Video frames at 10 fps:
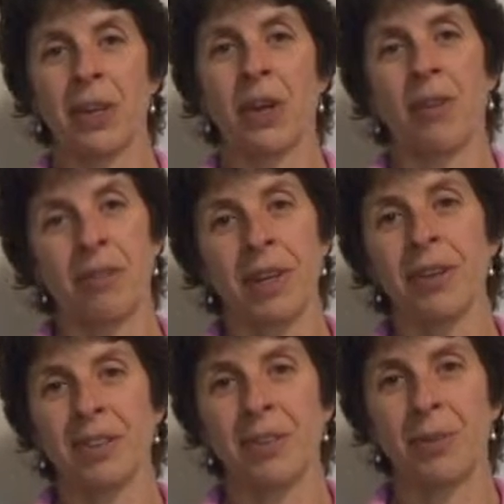golfing,
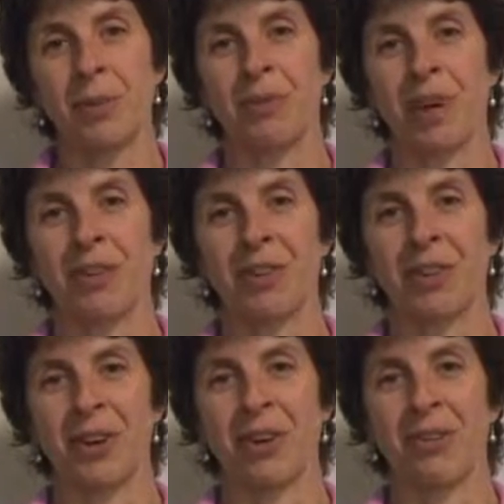because he's a
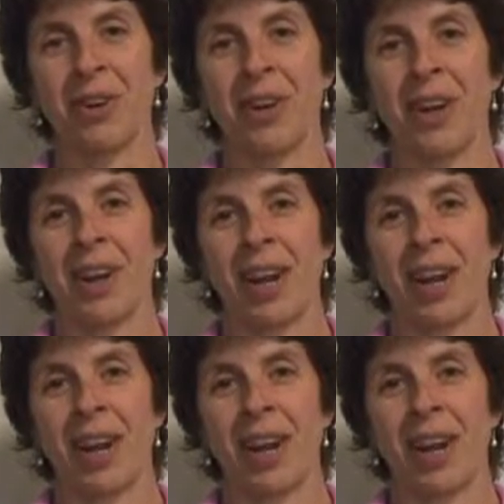professional golfer,